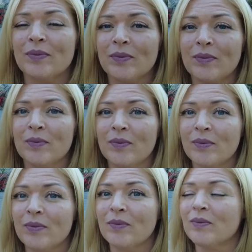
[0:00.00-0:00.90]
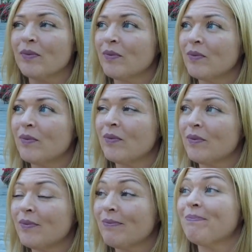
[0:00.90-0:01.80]

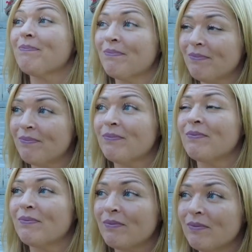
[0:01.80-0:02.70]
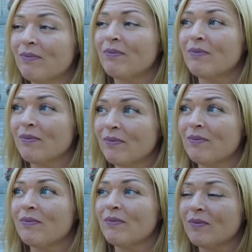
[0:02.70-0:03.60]

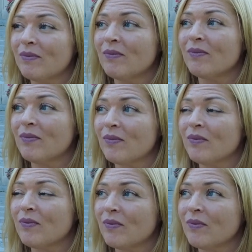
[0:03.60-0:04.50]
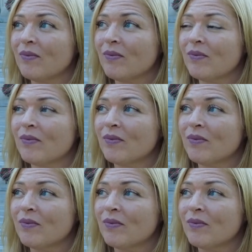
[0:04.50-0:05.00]
No words are spoken by the person on screen.